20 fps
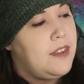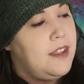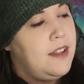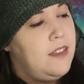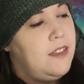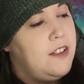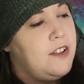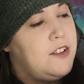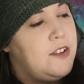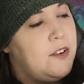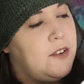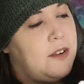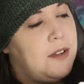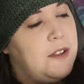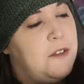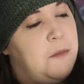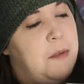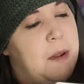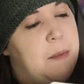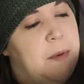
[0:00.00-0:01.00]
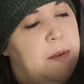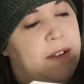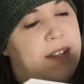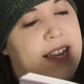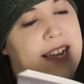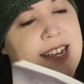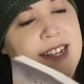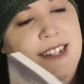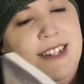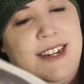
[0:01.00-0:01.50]
The circle of people
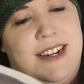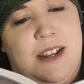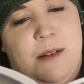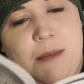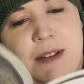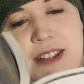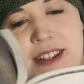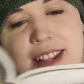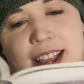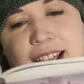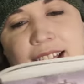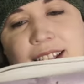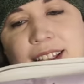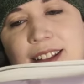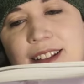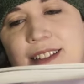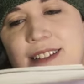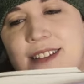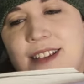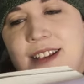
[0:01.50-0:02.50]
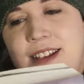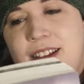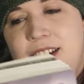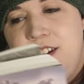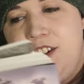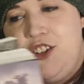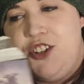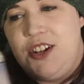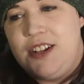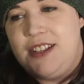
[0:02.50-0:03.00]
gazed at him in silence.
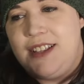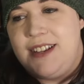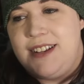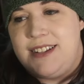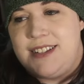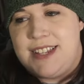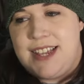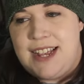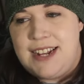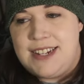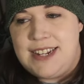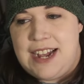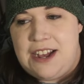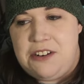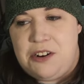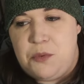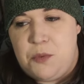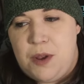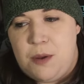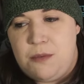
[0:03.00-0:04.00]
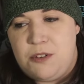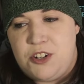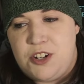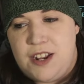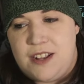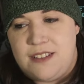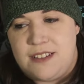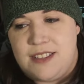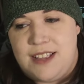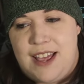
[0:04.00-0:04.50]
Jin Ling sat down at Wei
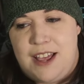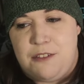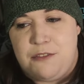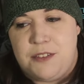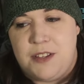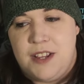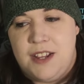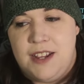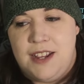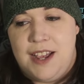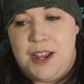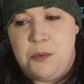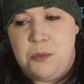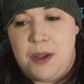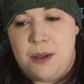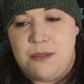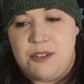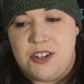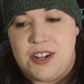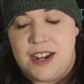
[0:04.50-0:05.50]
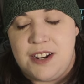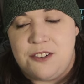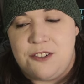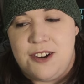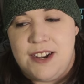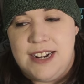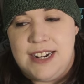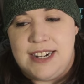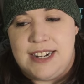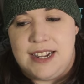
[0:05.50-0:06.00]
Wuxian's left, and Wei Wuxian
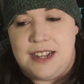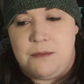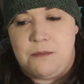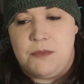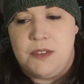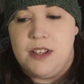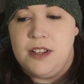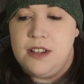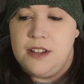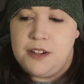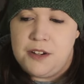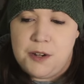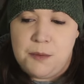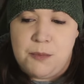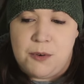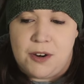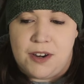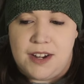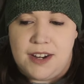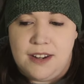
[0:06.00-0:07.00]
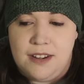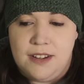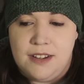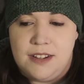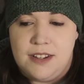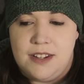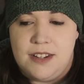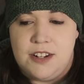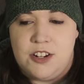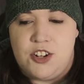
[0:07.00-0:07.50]
greeted him. "Good morning."
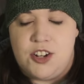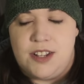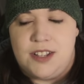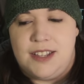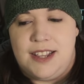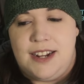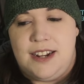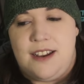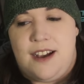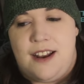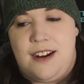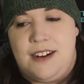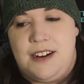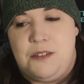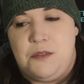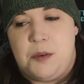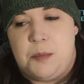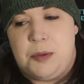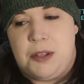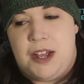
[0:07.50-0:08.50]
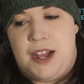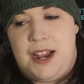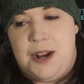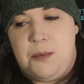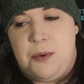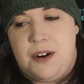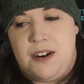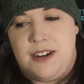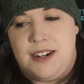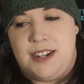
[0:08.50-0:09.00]
Jin Ling nodded in reply,
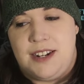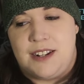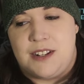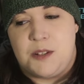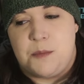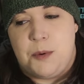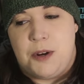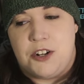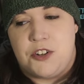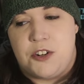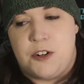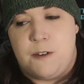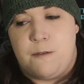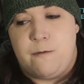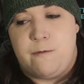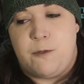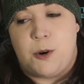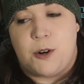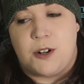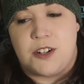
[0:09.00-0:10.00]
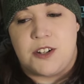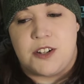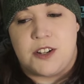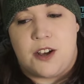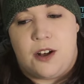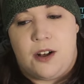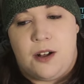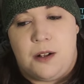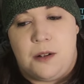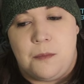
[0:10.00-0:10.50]
wearing an expression of forced
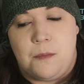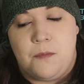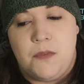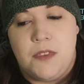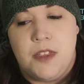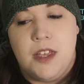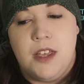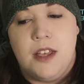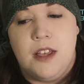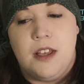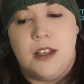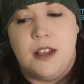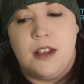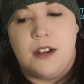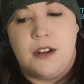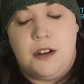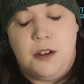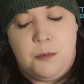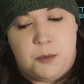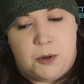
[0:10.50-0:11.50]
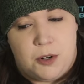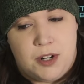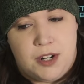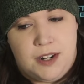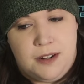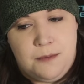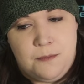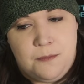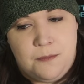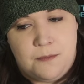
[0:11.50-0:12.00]
calm. "Good
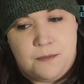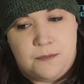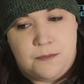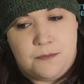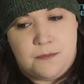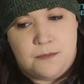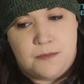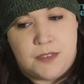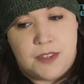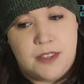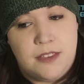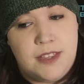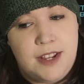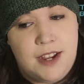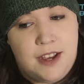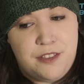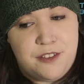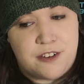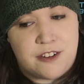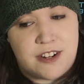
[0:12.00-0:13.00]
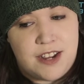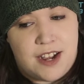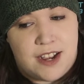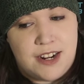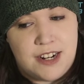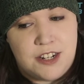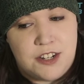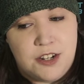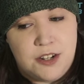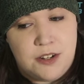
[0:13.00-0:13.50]
morning." The others
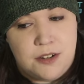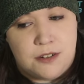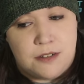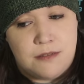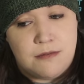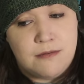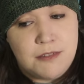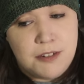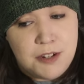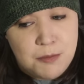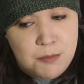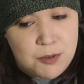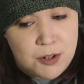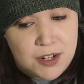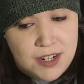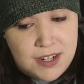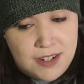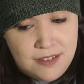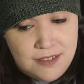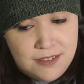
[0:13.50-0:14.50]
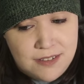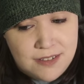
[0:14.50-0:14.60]
nodded too. "Good morning."